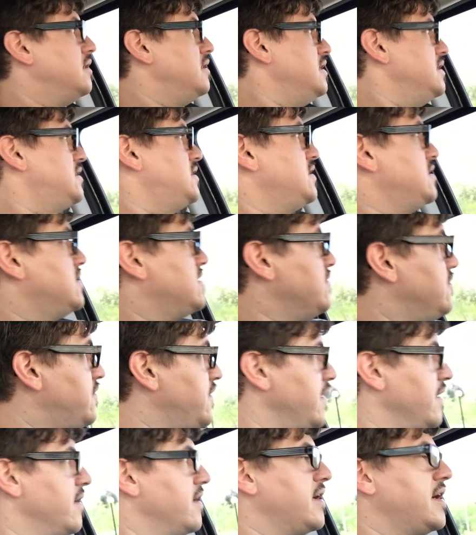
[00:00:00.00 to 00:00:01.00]
This is a
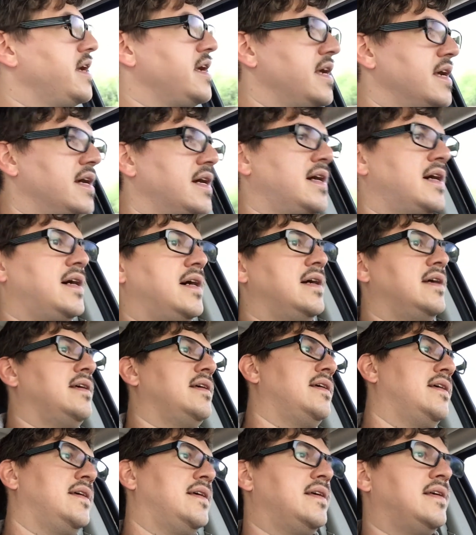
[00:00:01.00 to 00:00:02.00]
very
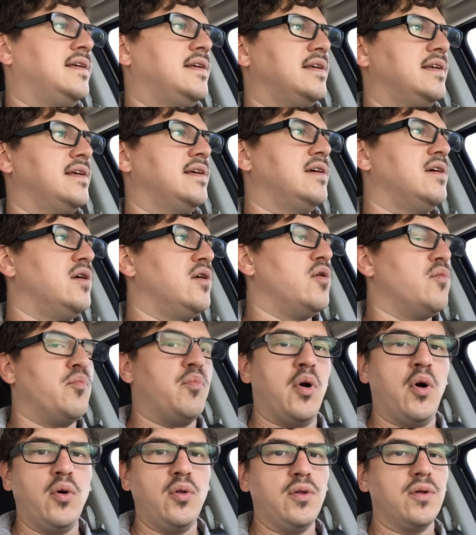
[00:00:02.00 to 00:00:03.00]

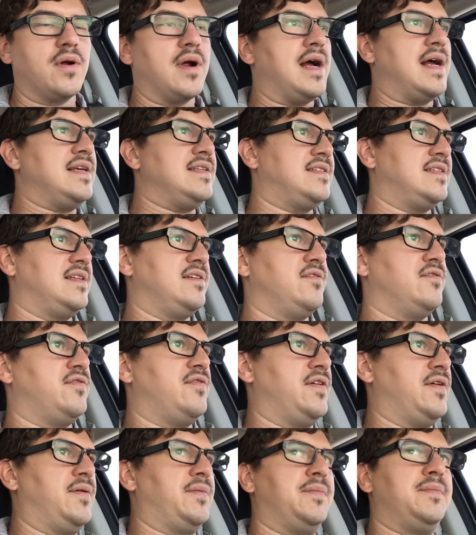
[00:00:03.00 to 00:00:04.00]
polarizing
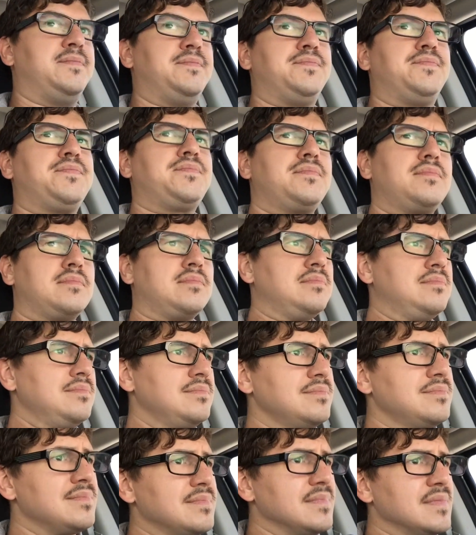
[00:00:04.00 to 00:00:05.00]
film.
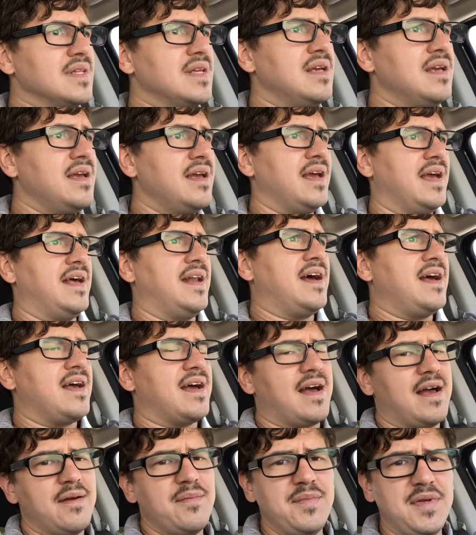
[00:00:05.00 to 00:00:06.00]
And
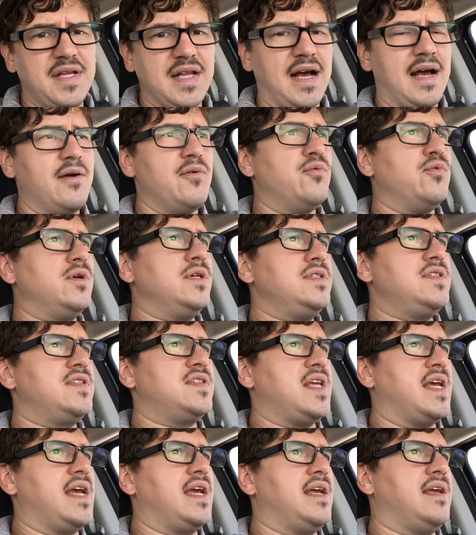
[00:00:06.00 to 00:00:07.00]
I would
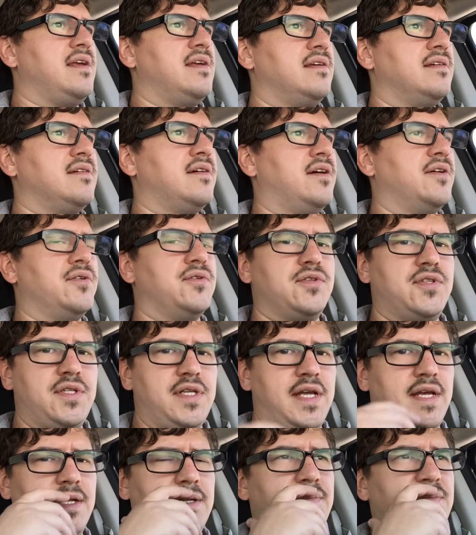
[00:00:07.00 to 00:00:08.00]
say
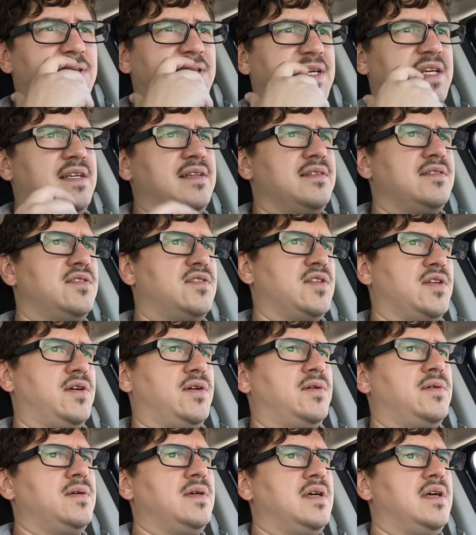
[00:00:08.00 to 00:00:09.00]
understandably
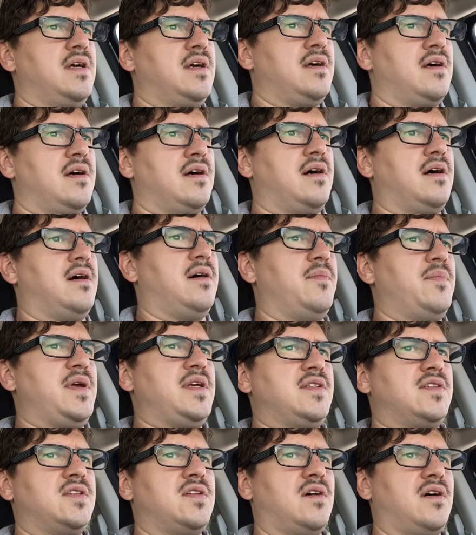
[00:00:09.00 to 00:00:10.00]
so,
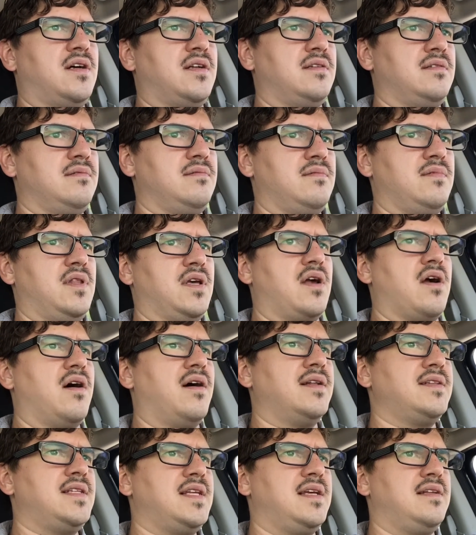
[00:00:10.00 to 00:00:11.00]
based on the
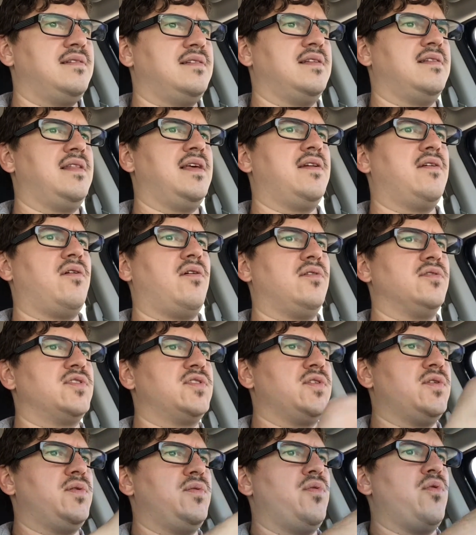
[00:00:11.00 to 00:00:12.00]
content and then
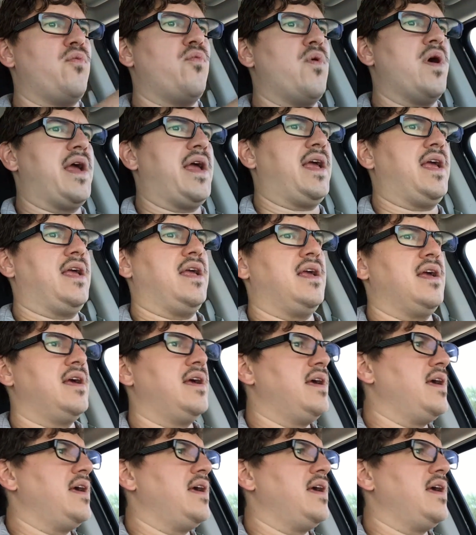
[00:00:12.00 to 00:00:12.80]
also the way